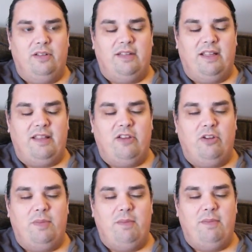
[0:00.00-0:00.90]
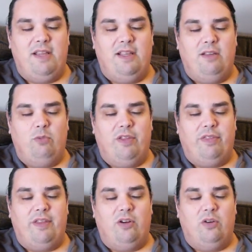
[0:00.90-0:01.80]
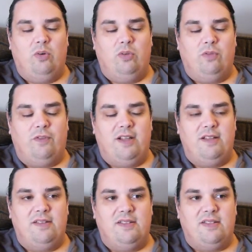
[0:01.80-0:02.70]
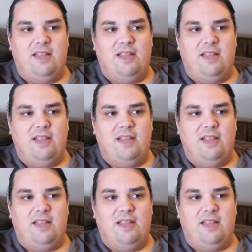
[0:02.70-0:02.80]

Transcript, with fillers: that they could be meeting with their old friends